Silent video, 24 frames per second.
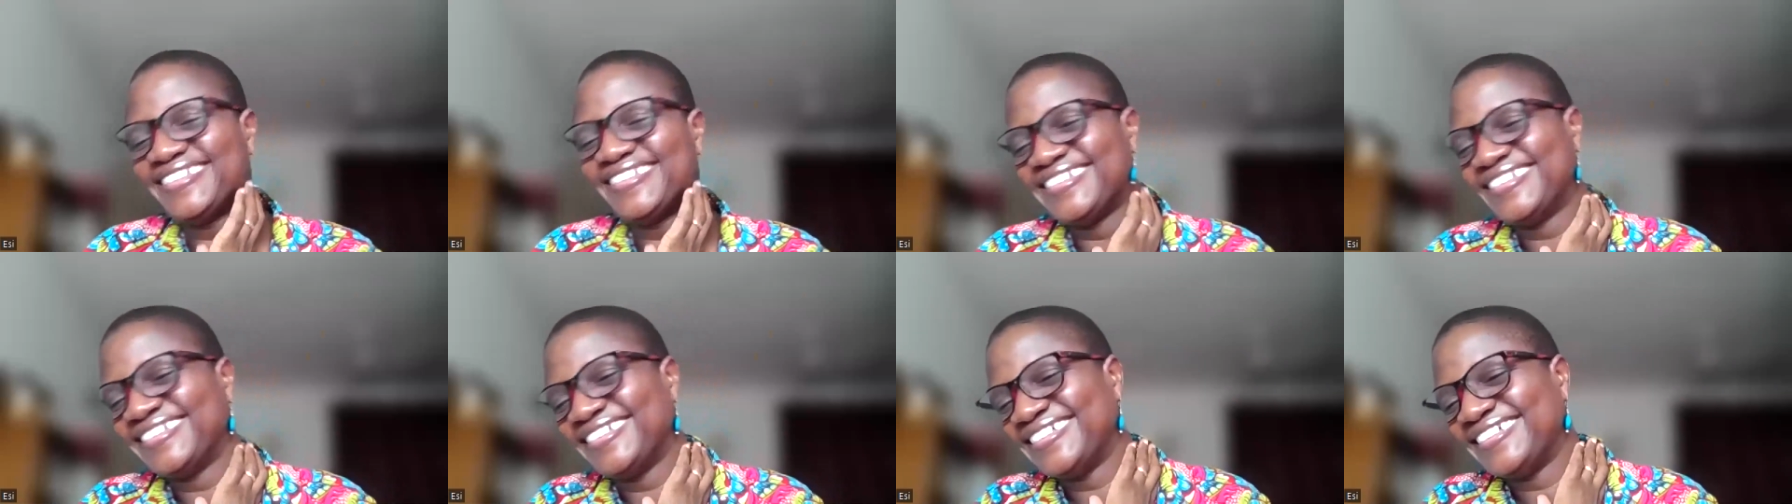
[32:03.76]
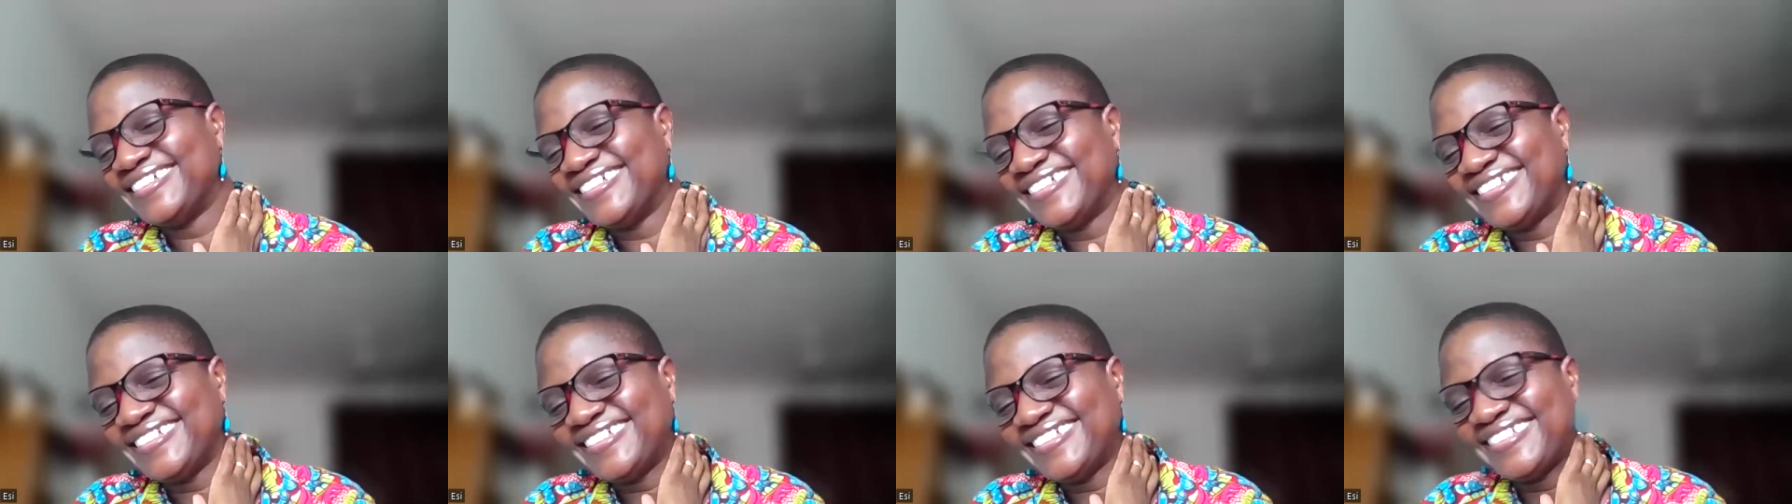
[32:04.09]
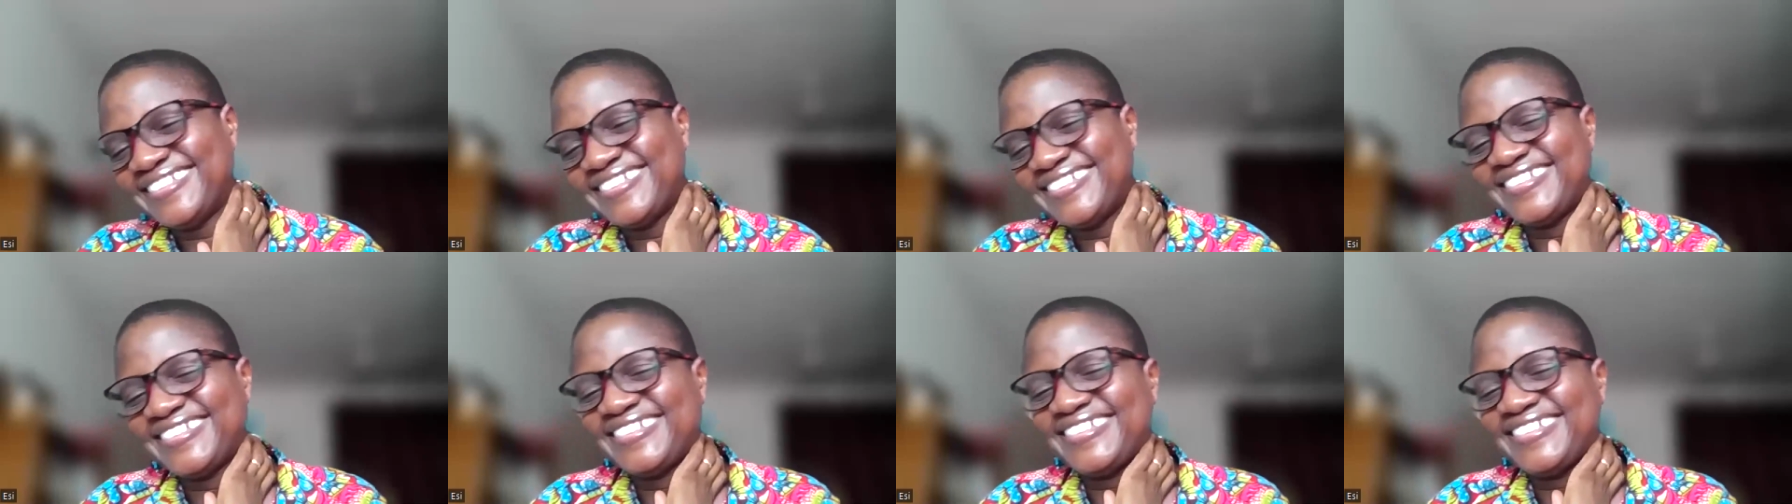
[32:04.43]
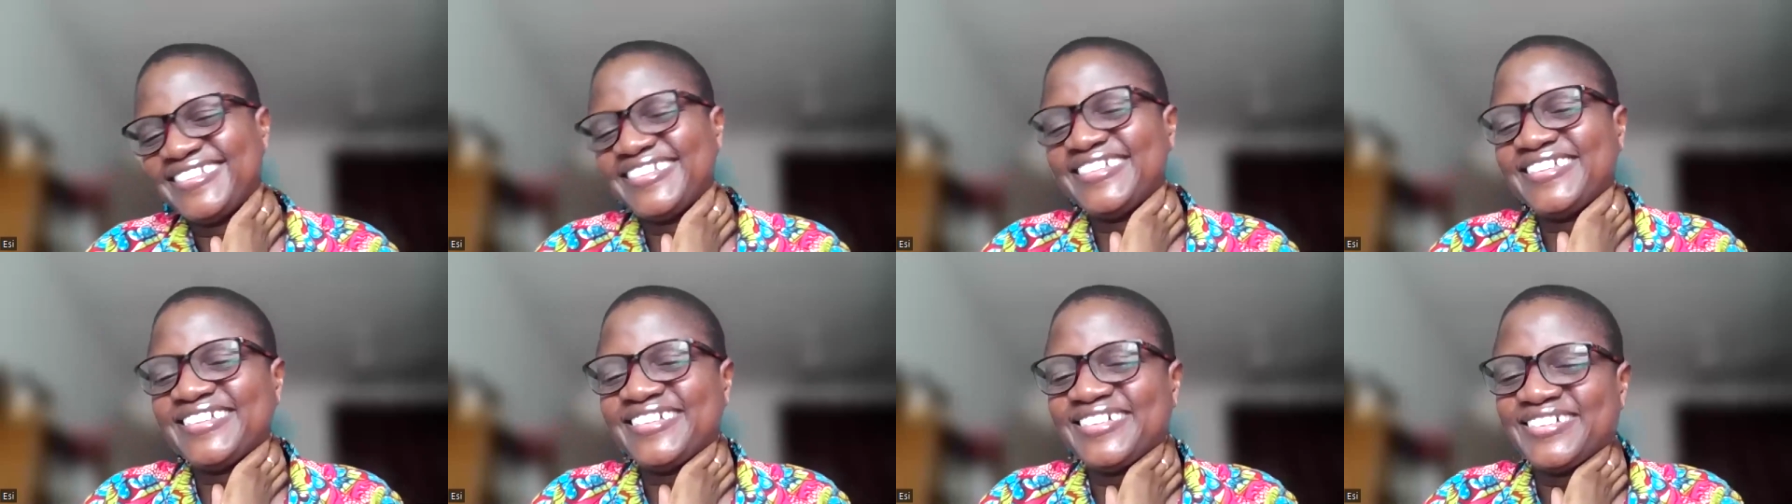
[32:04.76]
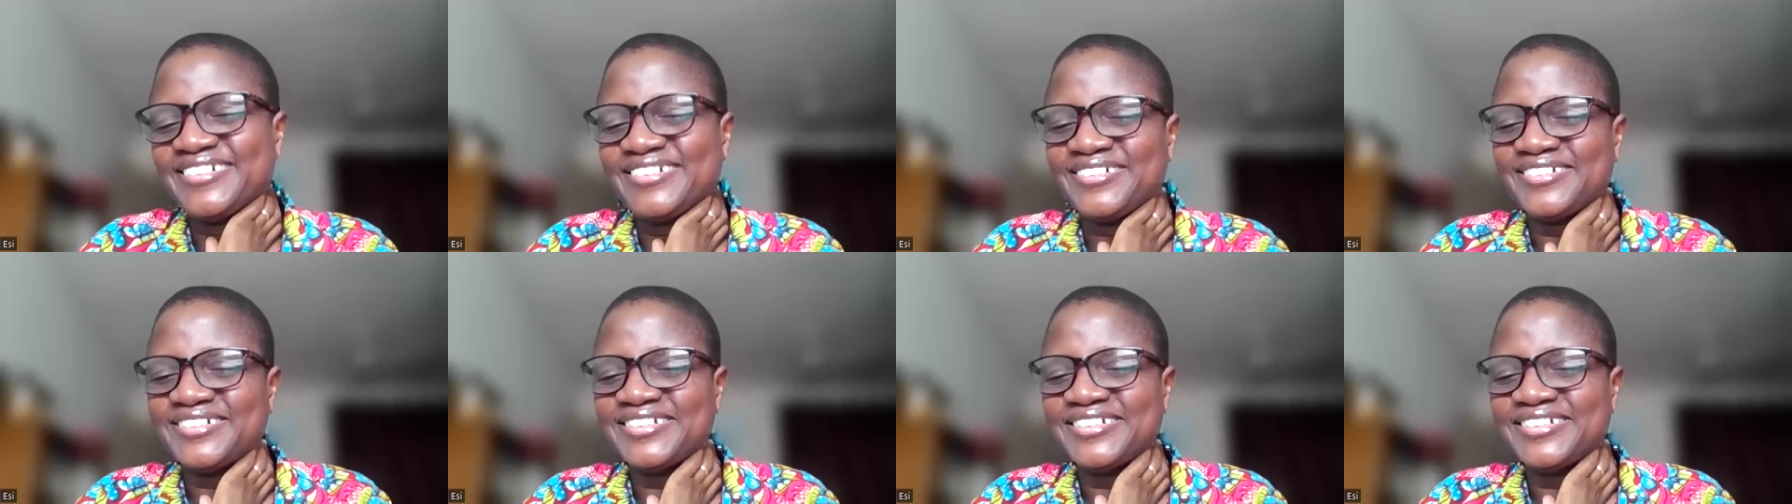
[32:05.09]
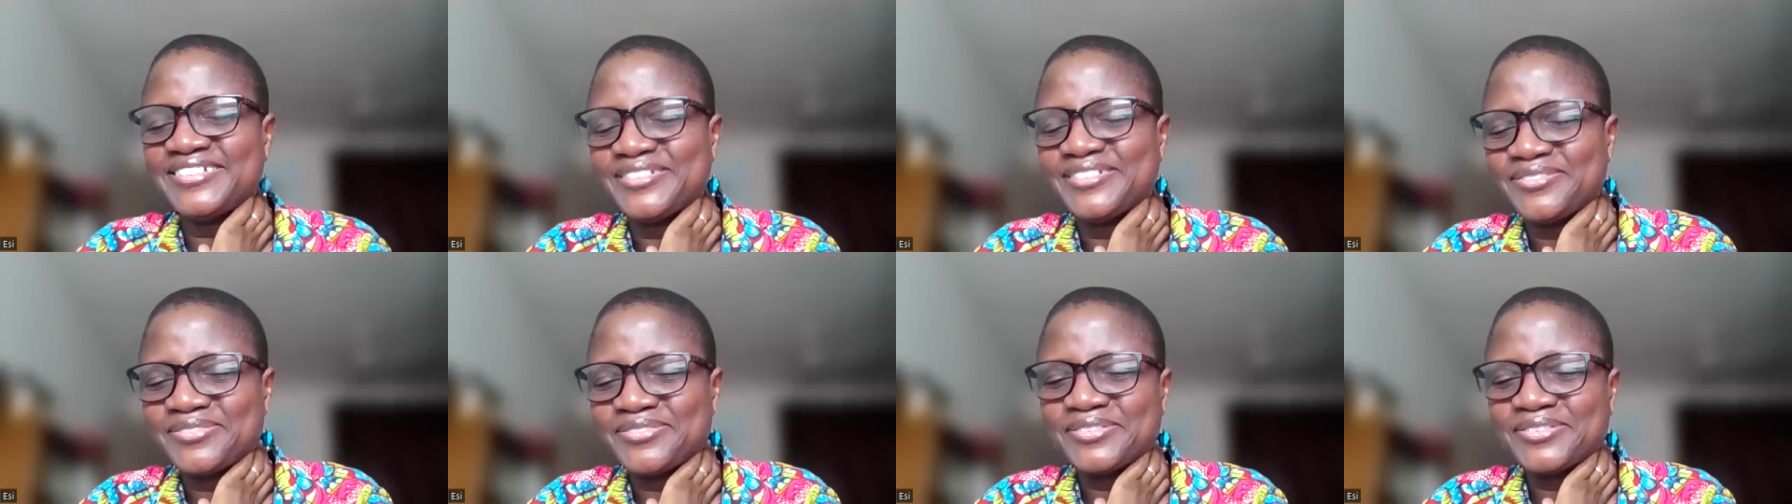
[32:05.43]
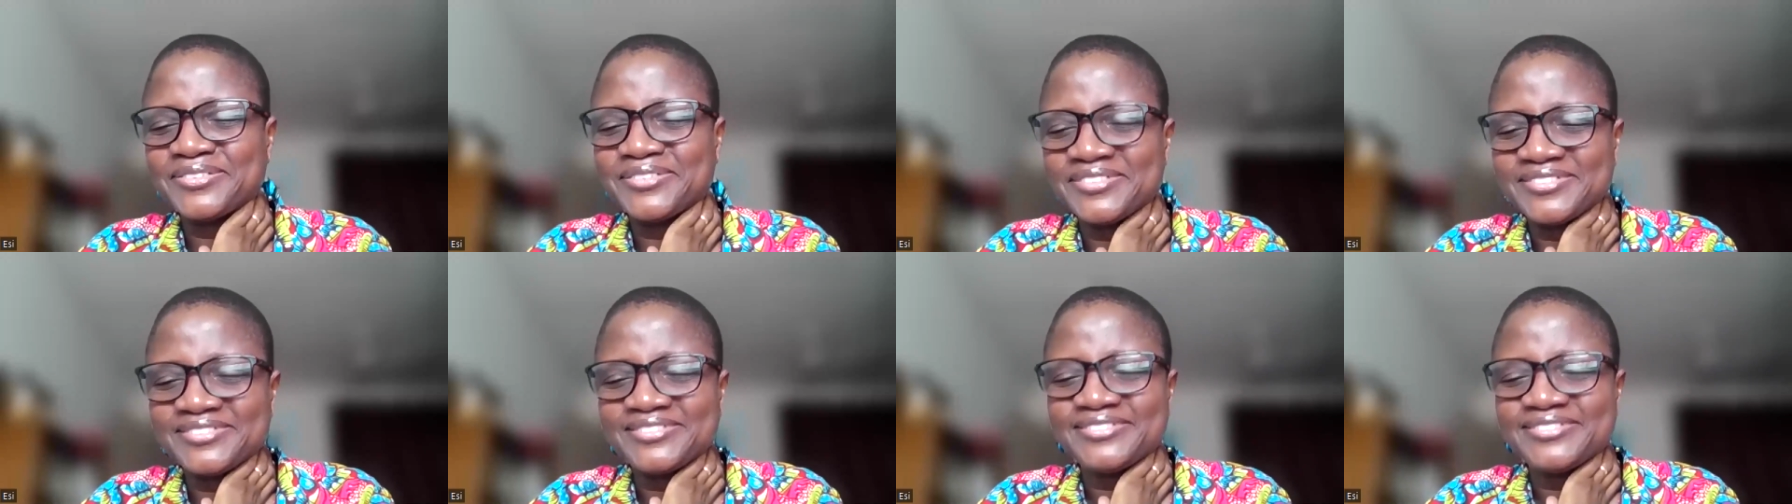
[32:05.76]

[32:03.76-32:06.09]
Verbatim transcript: we tend to believe that. We don't have to mm-hmm. believe this